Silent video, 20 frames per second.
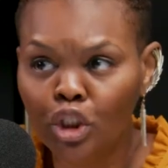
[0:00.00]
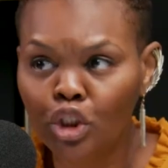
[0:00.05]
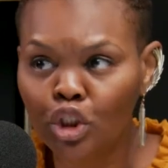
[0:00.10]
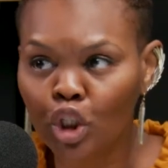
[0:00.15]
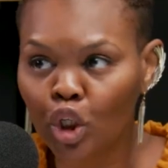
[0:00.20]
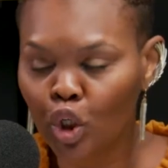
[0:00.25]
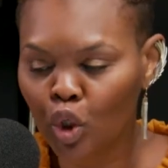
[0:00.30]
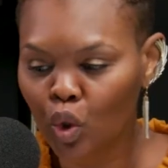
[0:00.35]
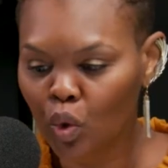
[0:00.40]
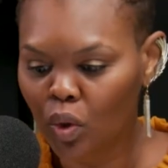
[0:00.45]

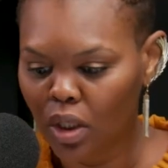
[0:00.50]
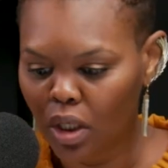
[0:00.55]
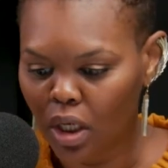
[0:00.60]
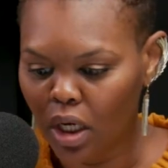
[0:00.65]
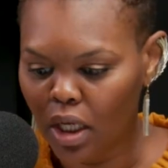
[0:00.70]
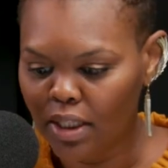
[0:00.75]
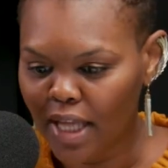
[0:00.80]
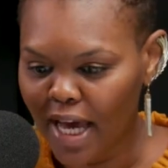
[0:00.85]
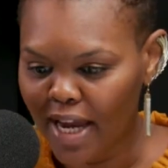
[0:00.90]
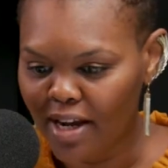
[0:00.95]
So
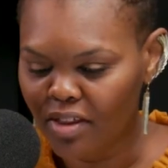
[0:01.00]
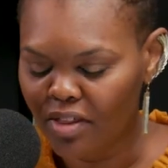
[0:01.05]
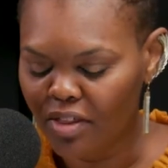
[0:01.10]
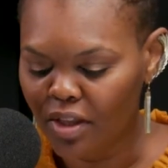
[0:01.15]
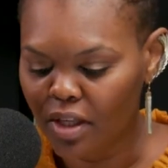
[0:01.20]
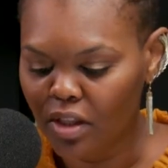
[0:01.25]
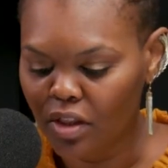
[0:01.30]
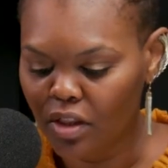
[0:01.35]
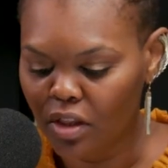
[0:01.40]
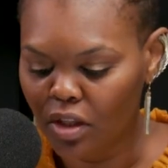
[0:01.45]
a lot of
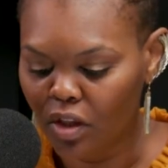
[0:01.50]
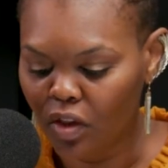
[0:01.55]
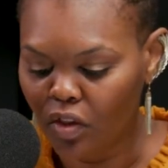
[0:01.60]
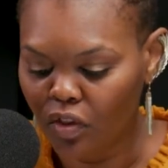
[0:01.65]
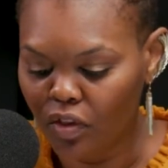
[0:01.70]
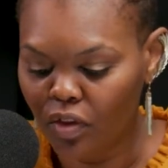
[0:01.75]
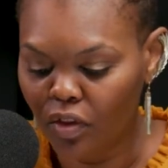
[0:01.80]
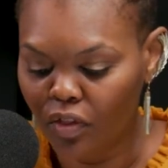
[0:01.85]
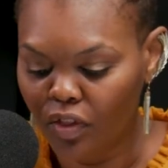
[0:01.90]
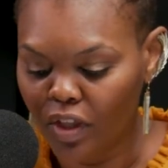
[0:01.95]

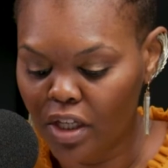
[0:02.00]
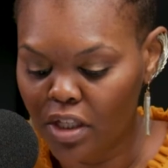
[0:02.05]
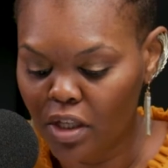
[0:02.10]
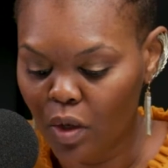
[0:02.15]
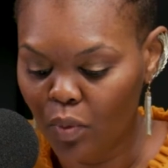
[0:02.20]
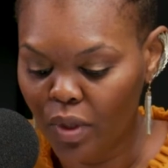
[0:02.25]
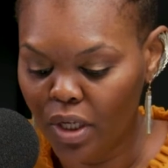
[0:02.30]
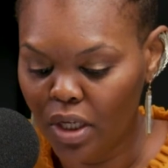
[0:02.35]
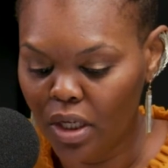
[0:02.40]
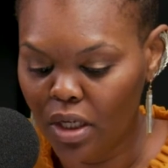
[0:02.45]
the things that
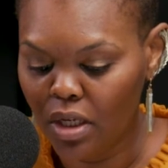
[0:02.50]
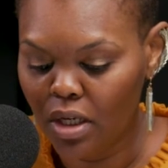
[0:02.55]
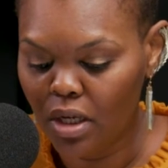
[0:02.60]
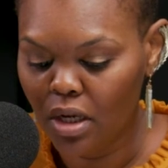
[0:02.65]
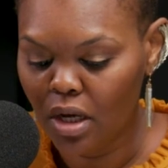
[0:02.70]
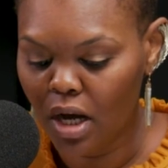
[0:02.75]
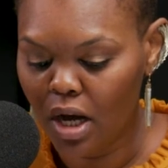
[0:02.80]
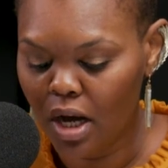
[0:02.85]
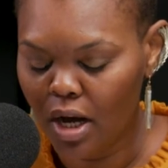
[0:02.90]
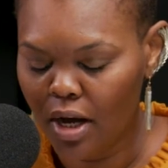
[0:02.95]
we
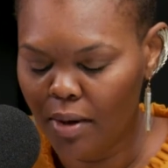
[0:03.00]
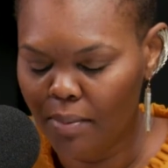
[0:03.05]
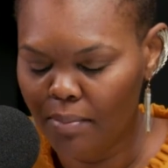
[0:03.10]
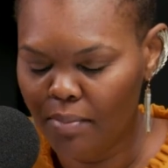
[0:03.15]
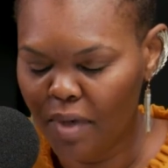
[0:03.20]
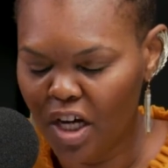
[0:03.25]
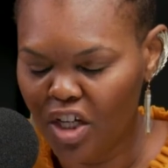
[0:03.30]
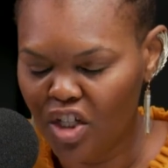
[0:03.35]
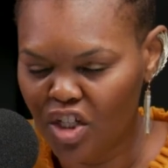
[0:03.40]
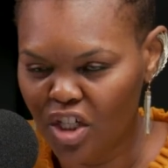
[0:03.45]

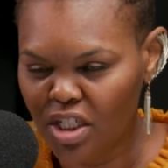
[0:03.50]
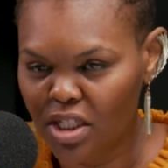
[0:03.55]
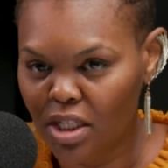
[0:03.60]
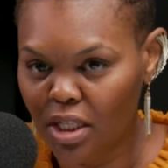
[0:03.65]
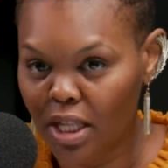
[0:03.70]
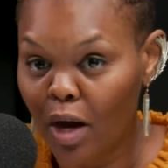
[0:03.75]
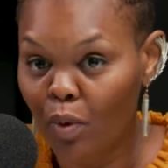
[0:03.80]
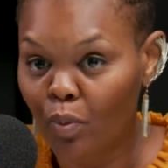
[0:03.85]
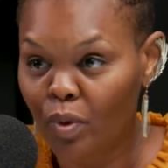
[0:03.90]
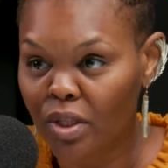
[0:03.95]
adjust a
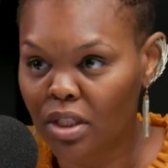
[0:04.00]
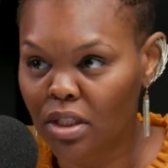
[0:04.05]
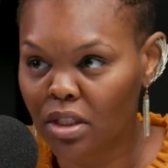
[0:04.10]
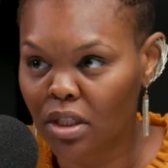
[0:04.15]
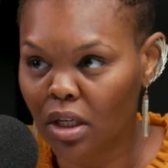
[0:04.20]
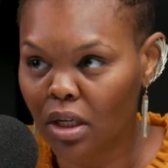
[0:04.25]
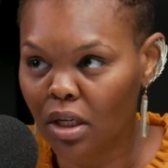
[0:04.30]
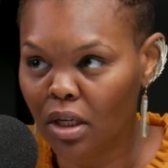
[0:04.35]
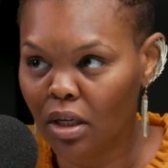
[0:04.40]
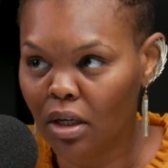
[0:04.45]
lot was
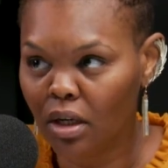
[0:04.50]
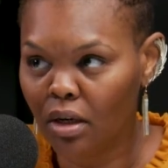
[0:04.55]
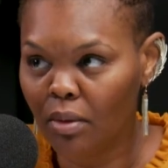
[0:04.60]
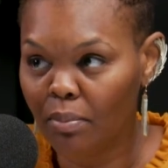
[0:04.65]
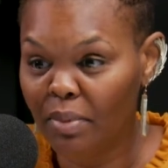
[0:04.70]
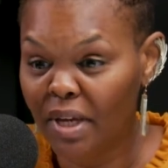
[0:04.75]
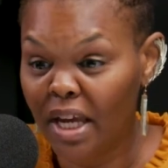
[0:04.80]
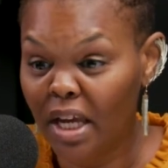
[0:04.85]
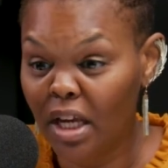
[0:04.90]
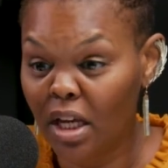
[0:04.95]
the
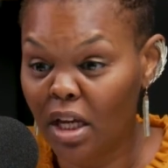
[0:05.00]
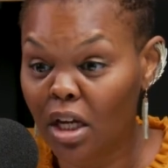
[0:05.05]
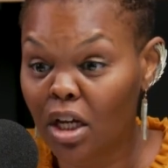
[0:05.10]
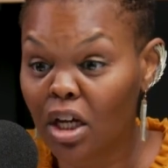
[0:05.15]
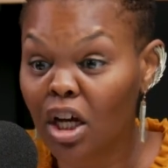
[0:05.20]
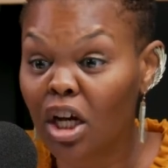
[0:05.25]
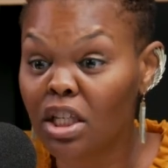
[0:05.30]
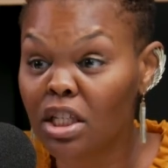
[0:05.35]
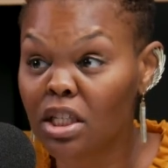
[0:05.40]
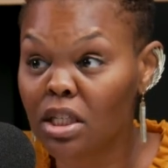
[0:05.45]
being
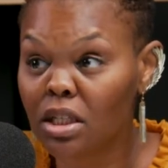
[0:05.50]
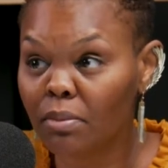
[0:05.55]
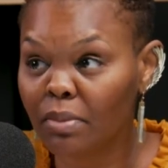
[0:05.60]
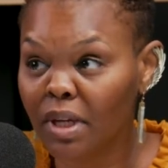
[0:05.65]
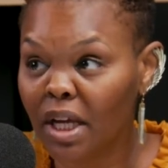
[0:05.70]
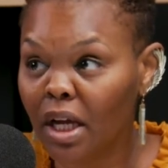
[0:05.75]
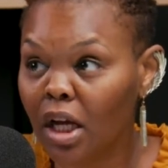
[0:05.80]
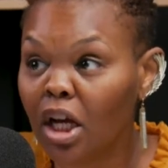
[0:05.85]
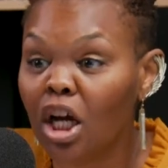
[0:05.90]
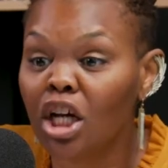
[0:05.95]

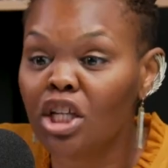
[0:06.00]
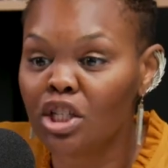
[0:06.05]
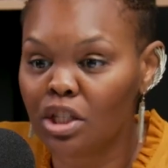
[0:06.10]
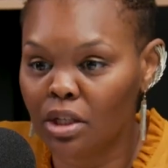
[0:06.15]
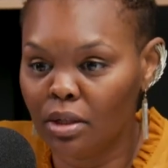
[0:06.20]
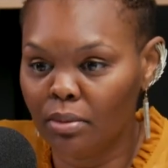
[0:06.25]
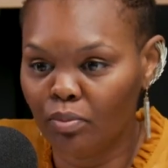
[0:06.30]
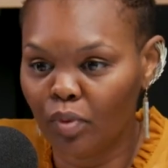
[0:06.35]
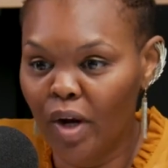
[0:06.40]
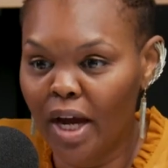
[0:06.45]

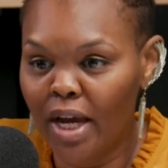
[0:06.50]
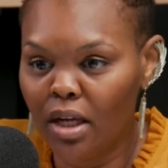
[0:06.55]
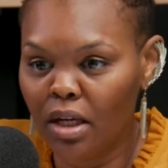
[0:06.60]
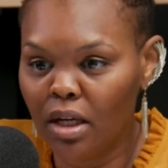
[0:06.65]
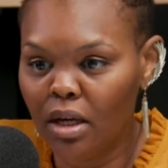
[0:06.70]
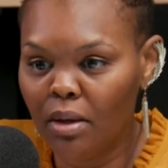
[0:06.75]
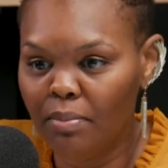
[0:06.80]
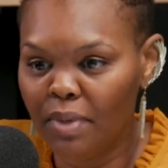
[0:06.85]
custom, right?